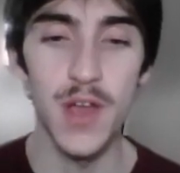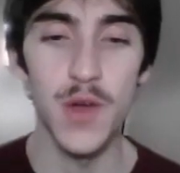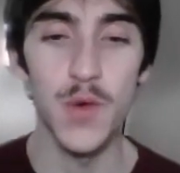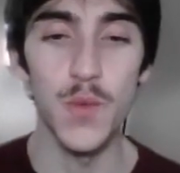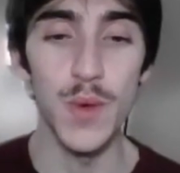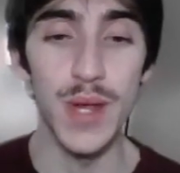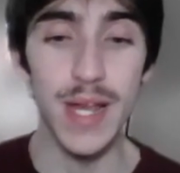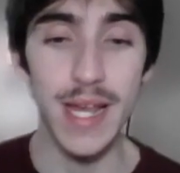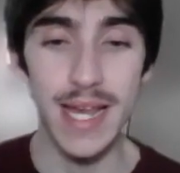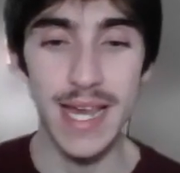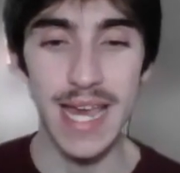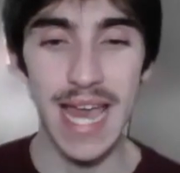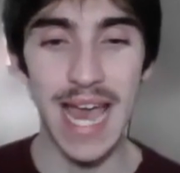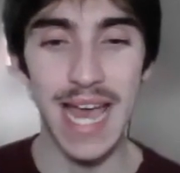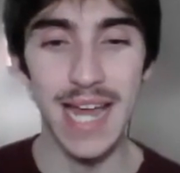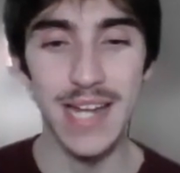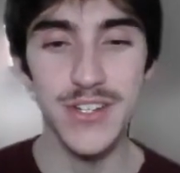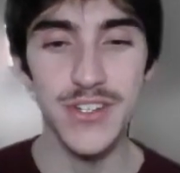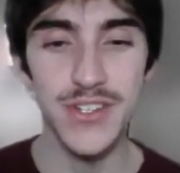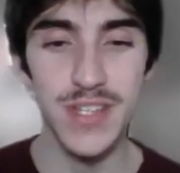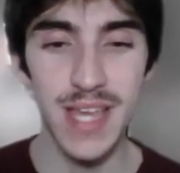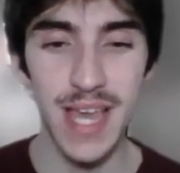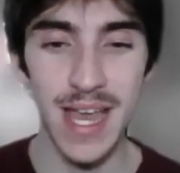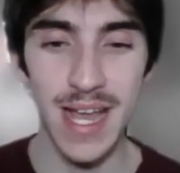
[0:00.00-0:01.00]
We
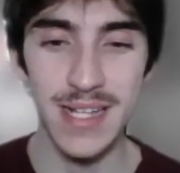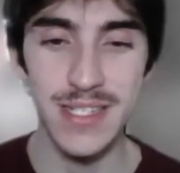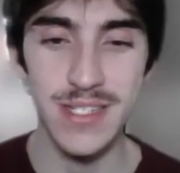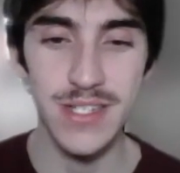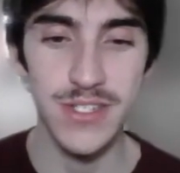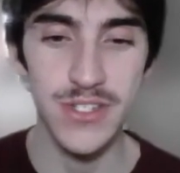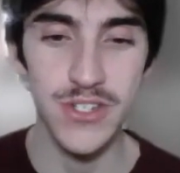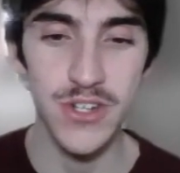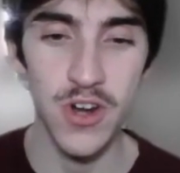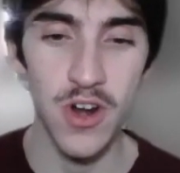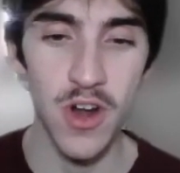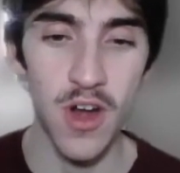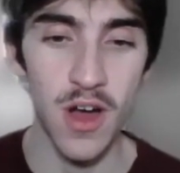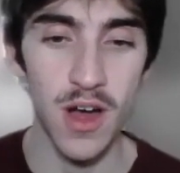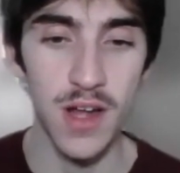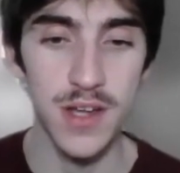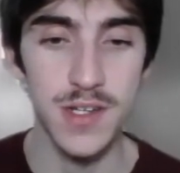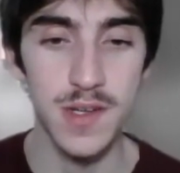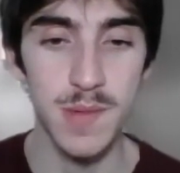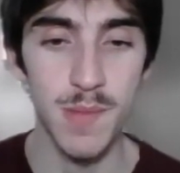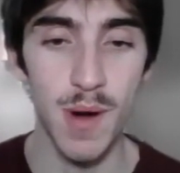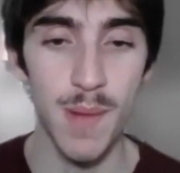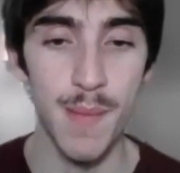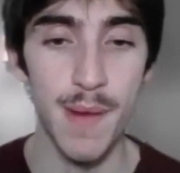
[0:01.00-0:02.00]
catch the X-Scissor
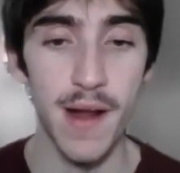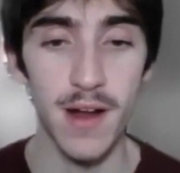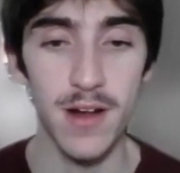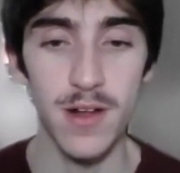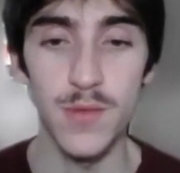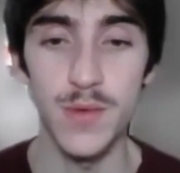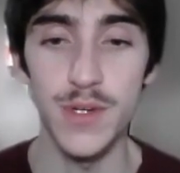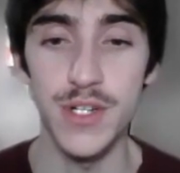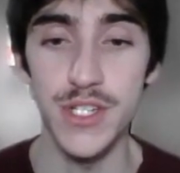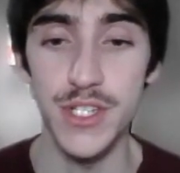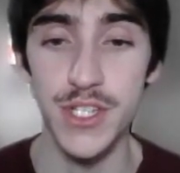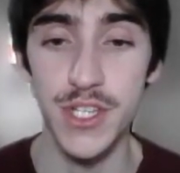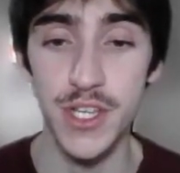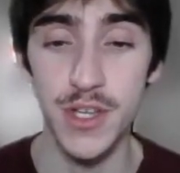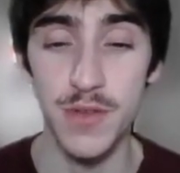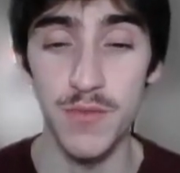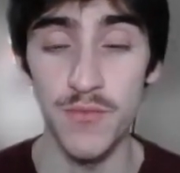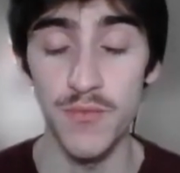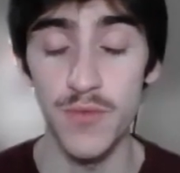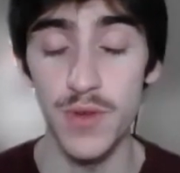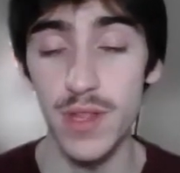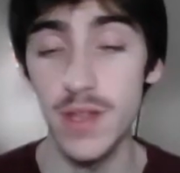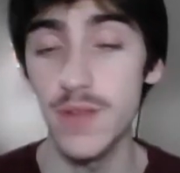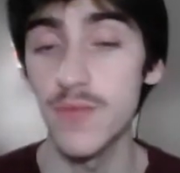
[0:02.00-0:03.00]
onto Barbaracle, which is
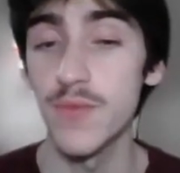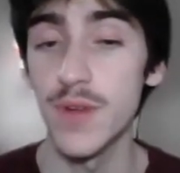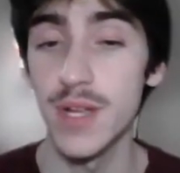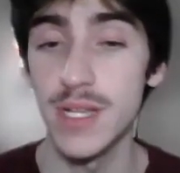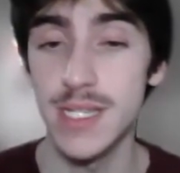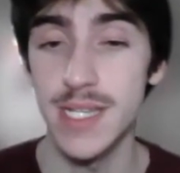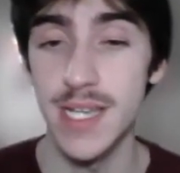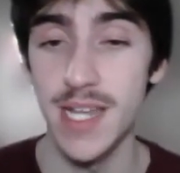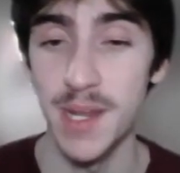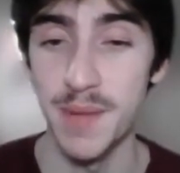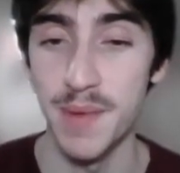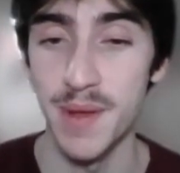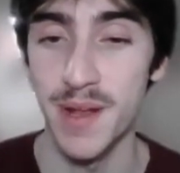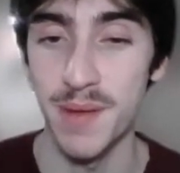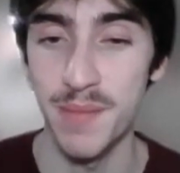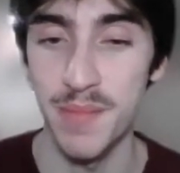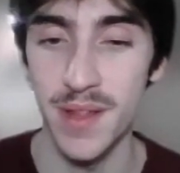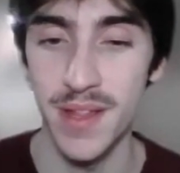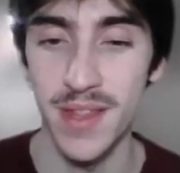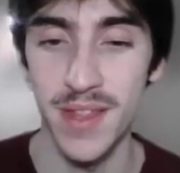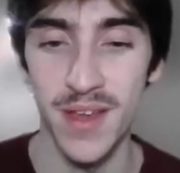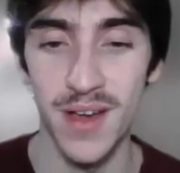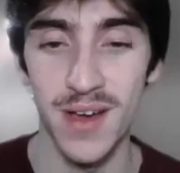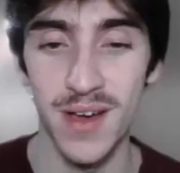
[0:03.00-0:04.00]
really risky to be
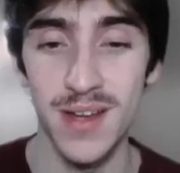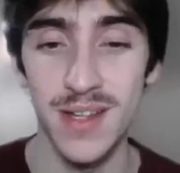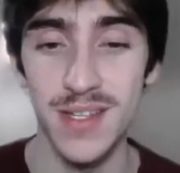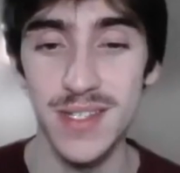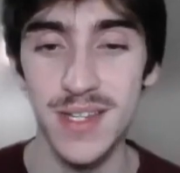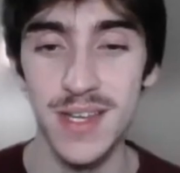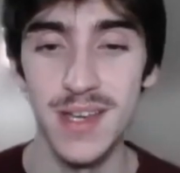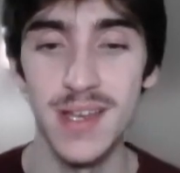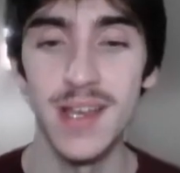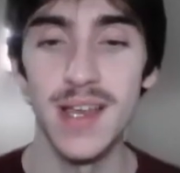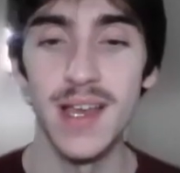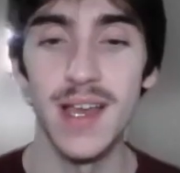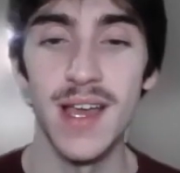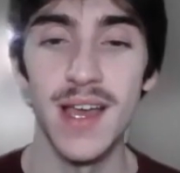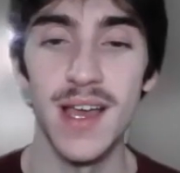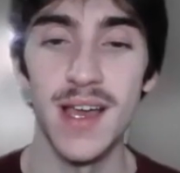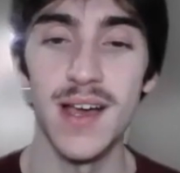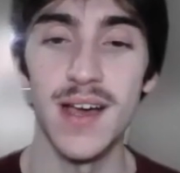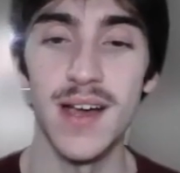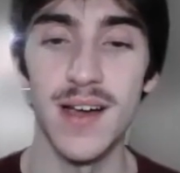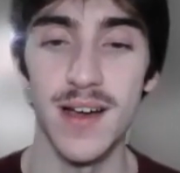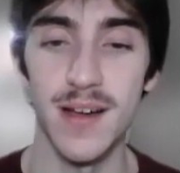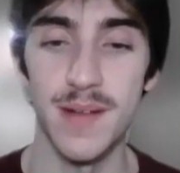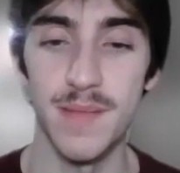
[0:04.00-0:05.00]
completely honest,
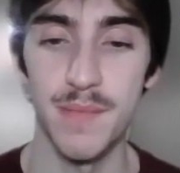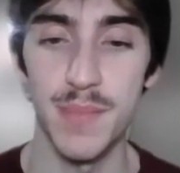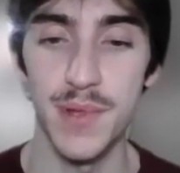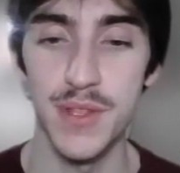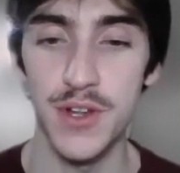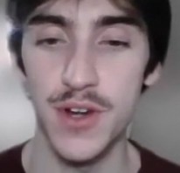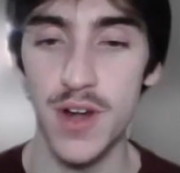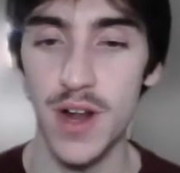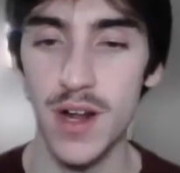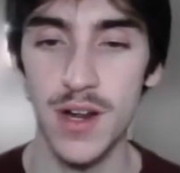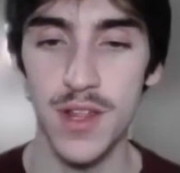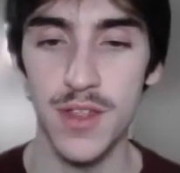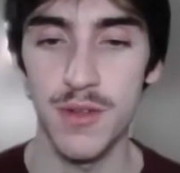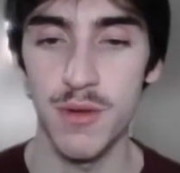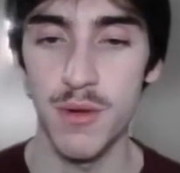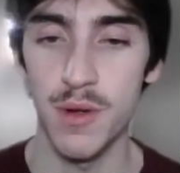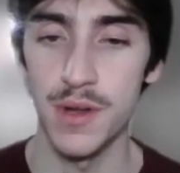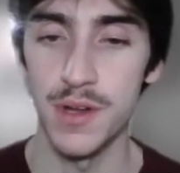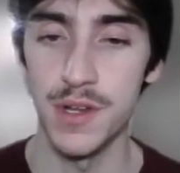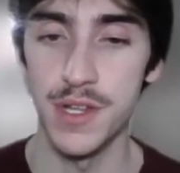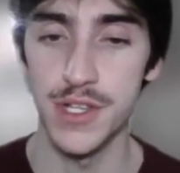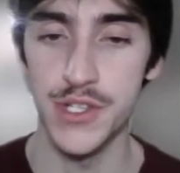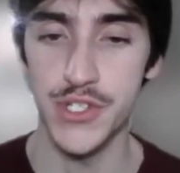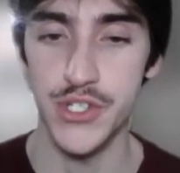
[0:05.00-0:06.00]
but they're not gonna throw a
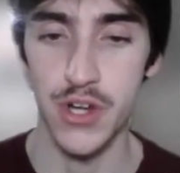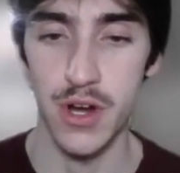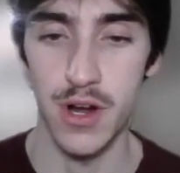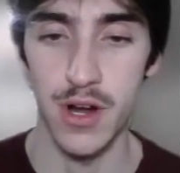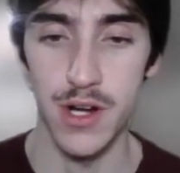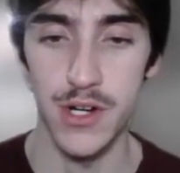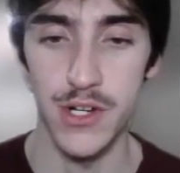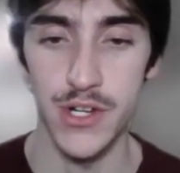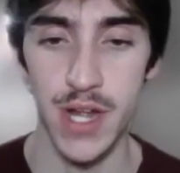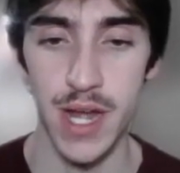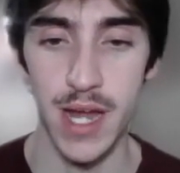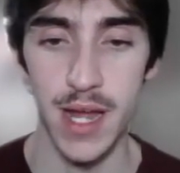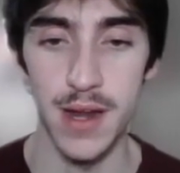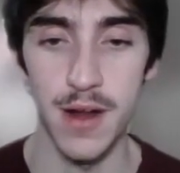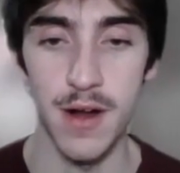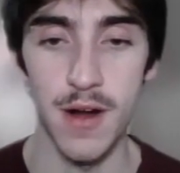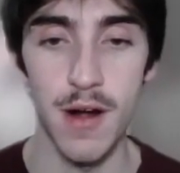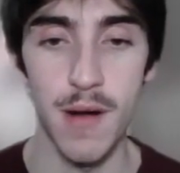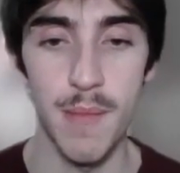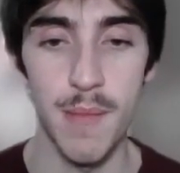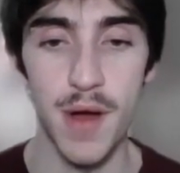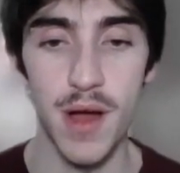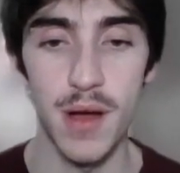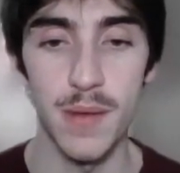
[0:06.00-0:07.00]
discharge at
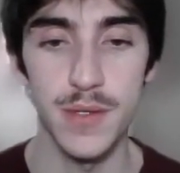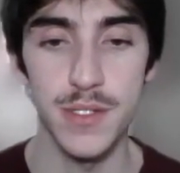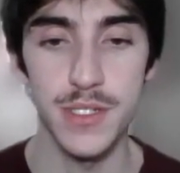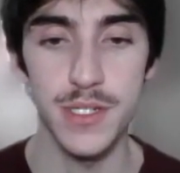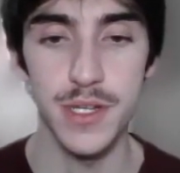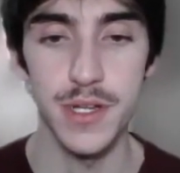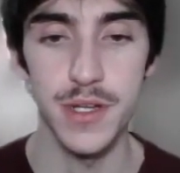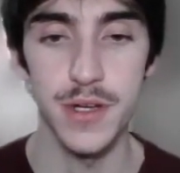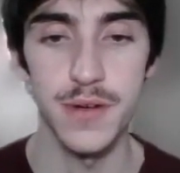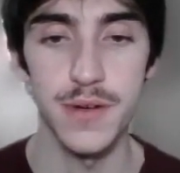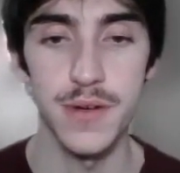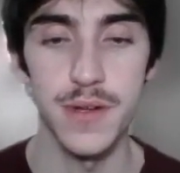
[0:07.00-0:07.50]
our Abomasnow.